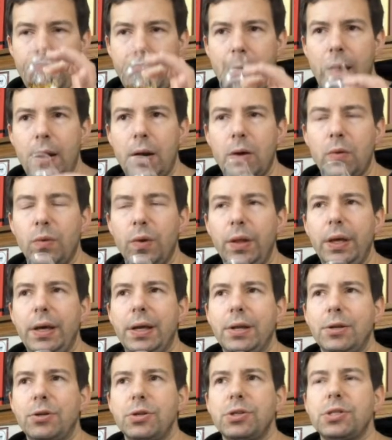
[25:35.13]
And a really
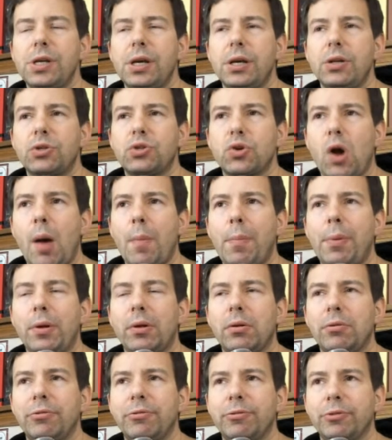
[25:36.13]
interesting
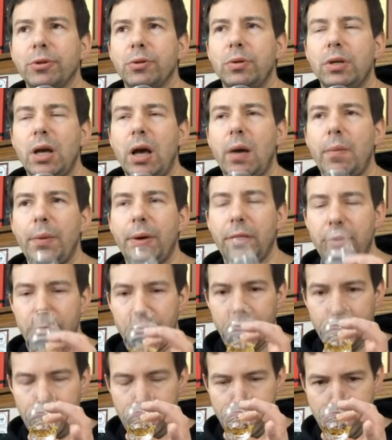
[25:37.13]
tropical fruit coming
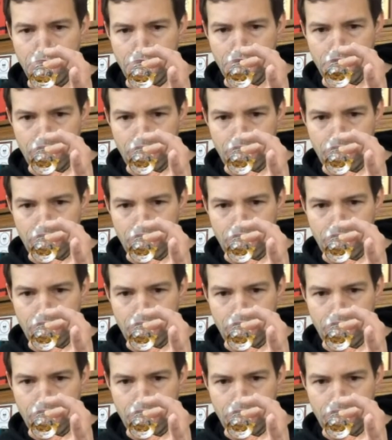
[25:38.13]
through,